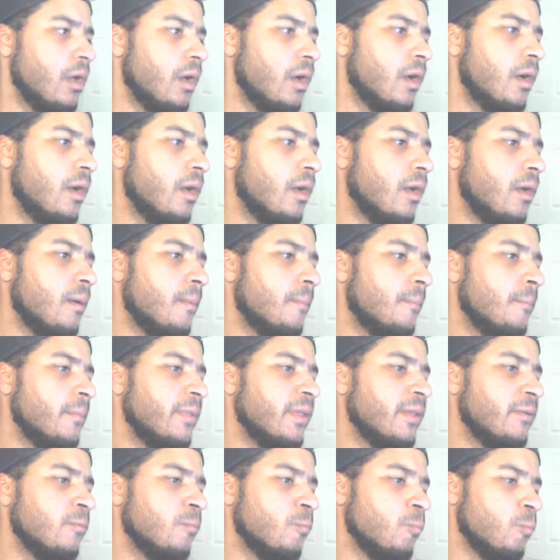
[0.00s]

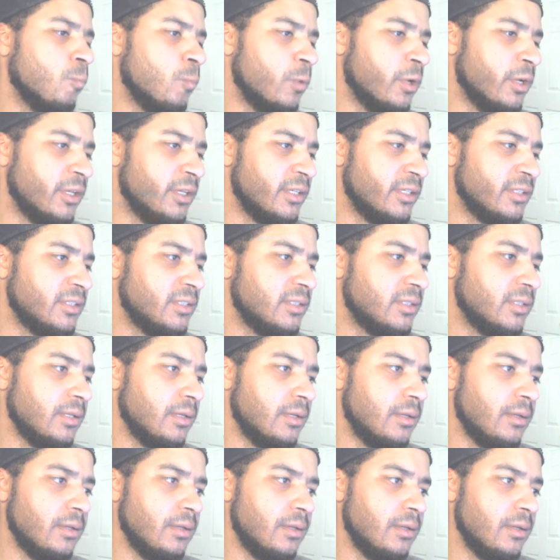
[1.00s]
was
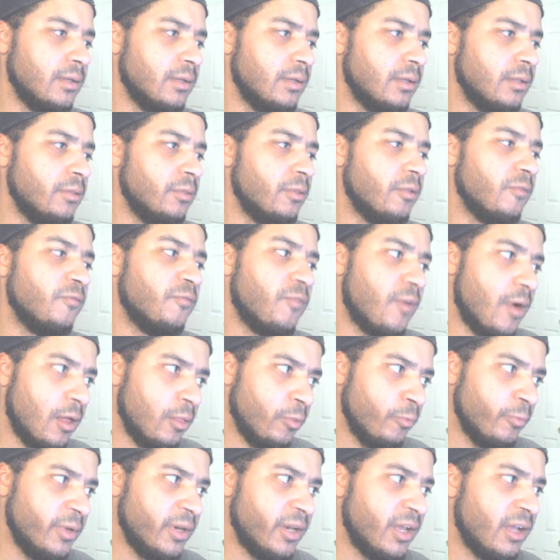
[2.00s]
the
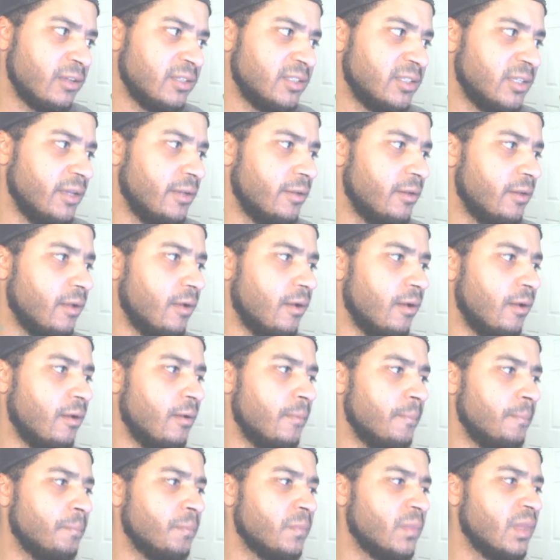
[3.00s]
following, I'll say it.
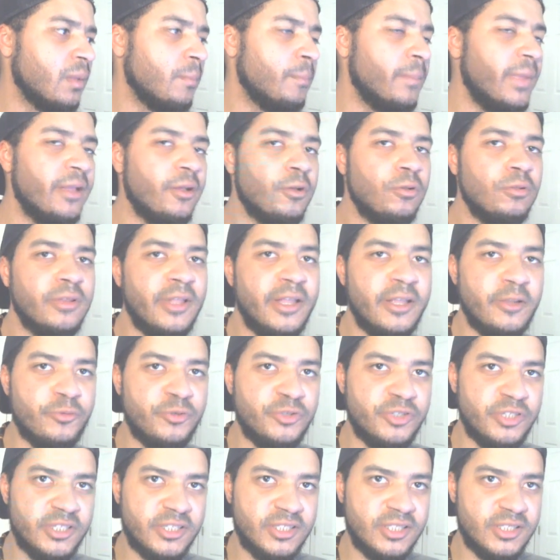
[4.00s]
Mango
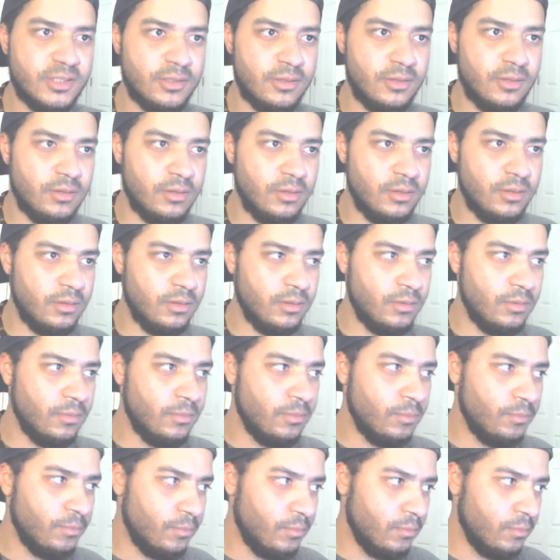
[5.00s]
Languages
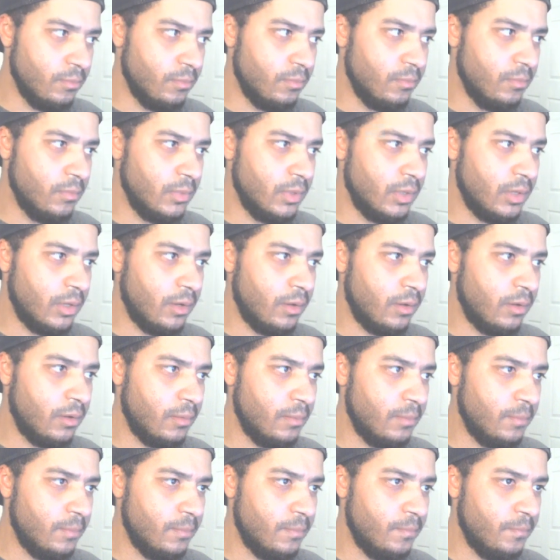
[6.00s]

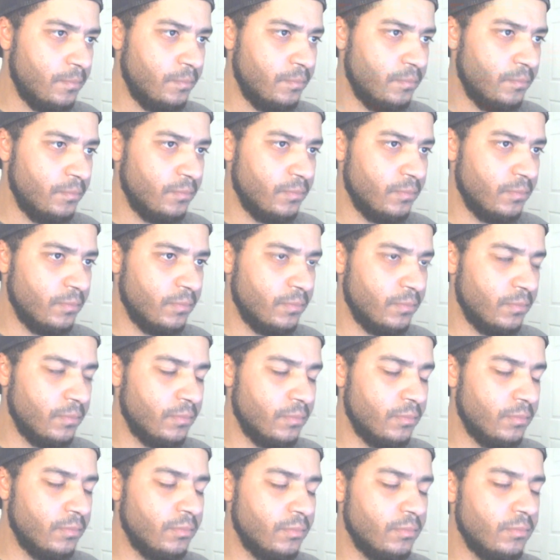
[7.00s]

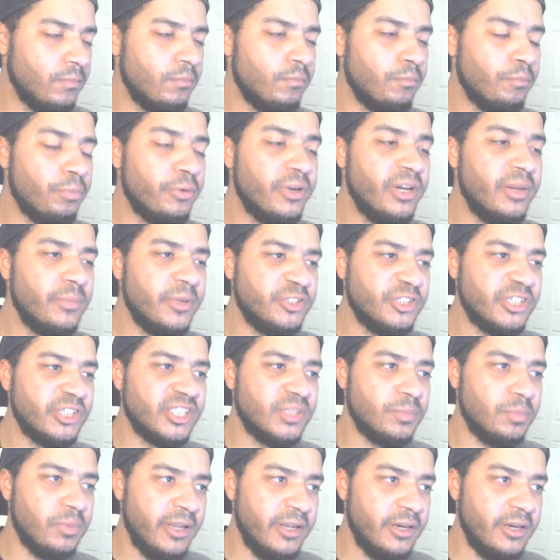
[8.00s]
pretty much
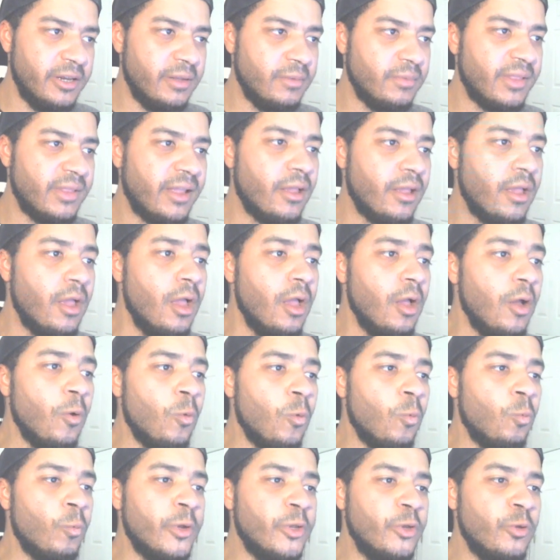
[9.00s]
explained it. Like,
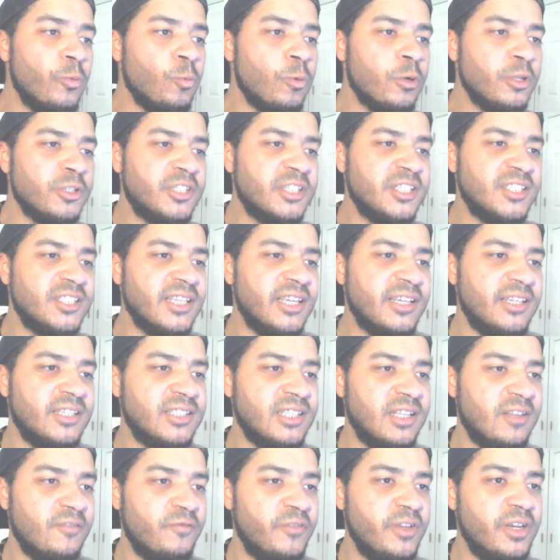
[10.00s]
when you want to say
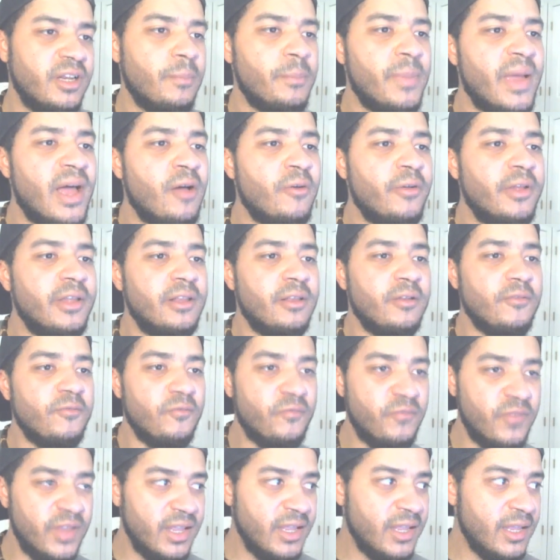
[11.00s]
something about an
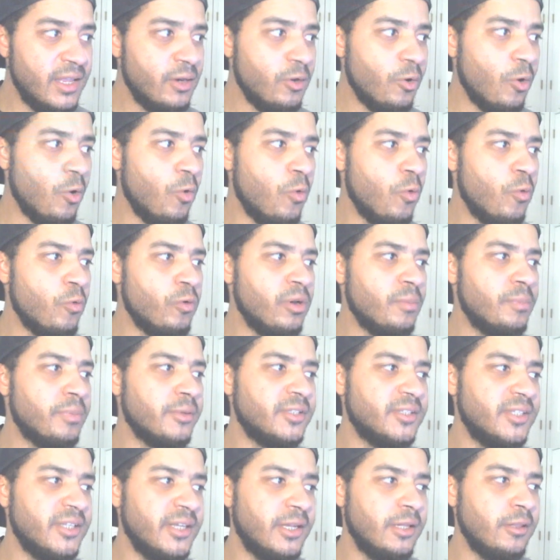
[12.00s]
event on a
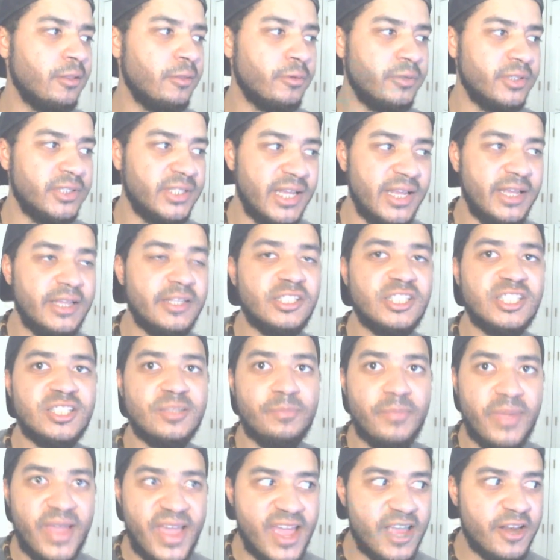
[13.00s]
particular day in
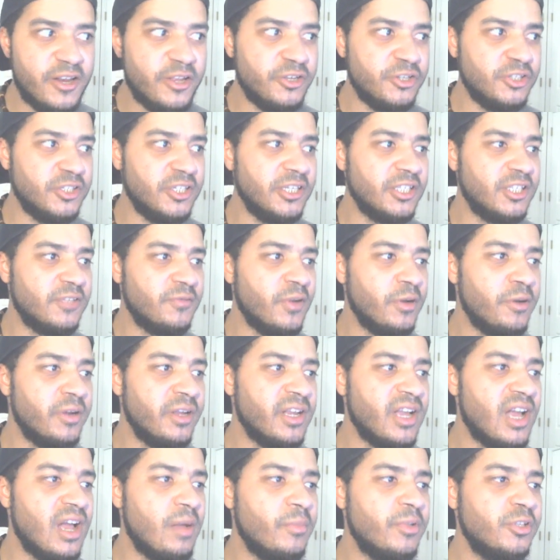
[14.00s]
Spanish, it's very
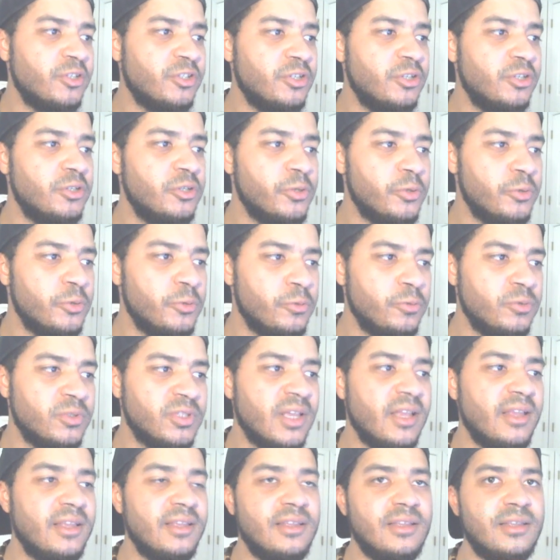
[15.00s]
common to
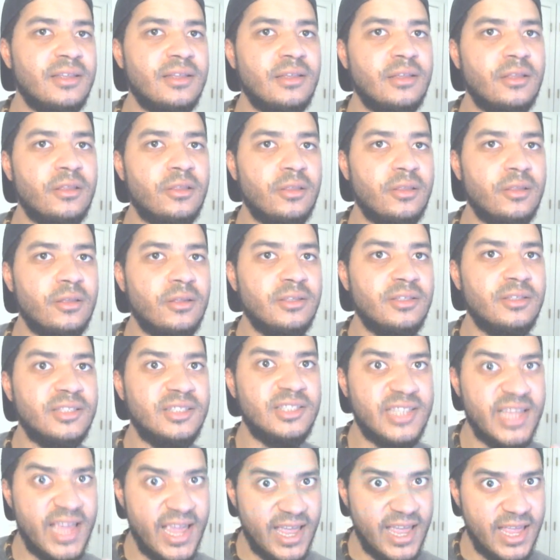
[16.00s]
use
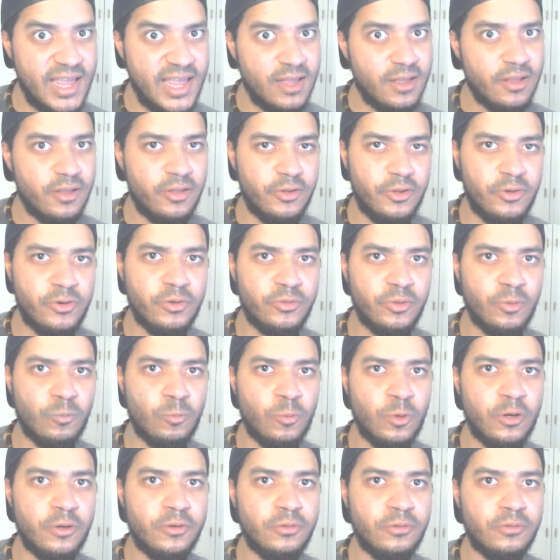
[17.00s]
day, you know, the
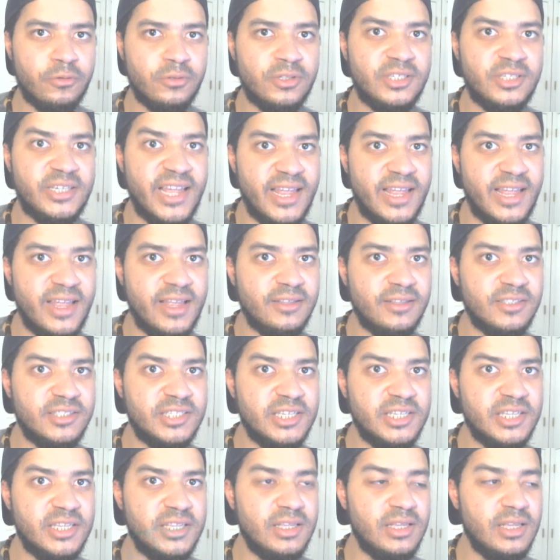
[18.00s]
word day,
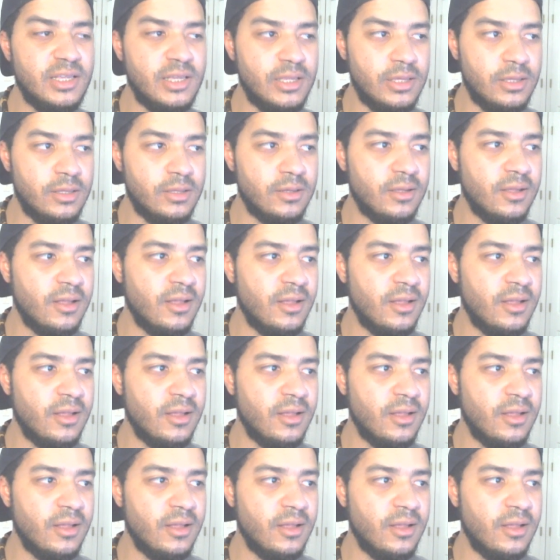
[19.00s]
D-E,